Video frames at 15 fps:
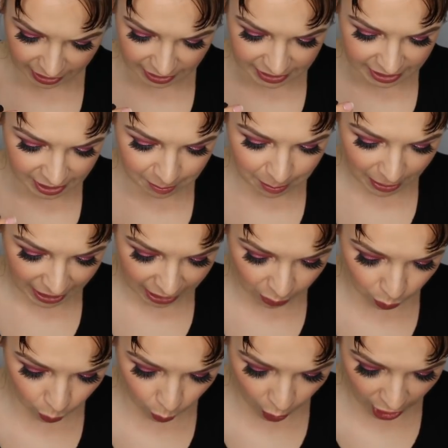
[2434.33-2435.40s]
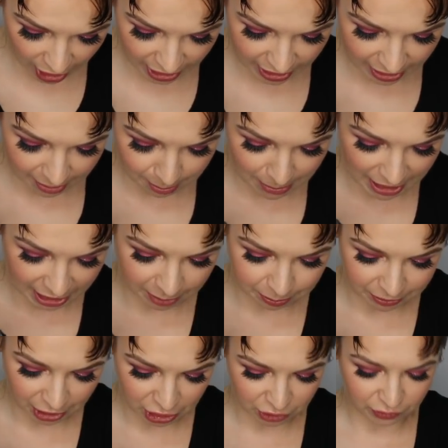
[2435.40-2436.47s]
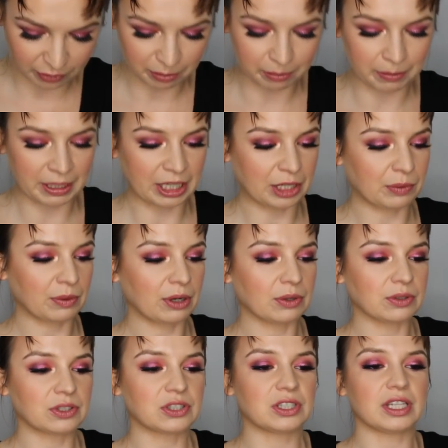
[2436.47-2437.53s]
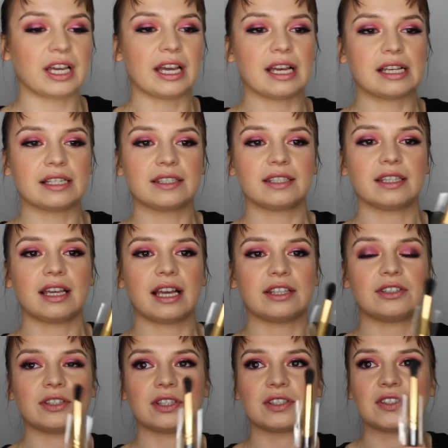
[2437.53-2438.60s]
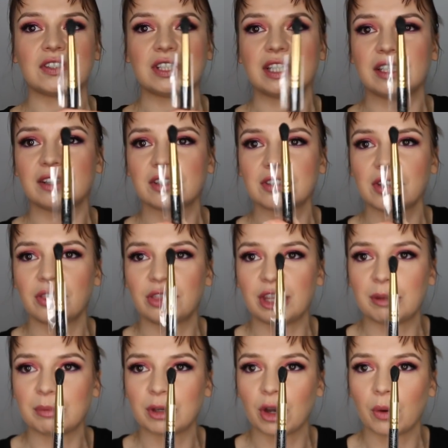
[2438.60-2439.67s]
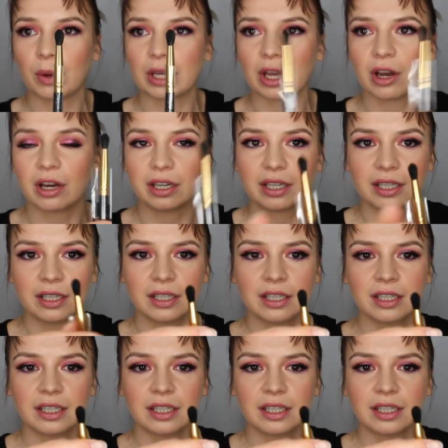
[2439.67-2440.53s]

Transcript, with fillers: And I did buy one makeup brush from Pinky Rose, and as you can see, there's a theme going on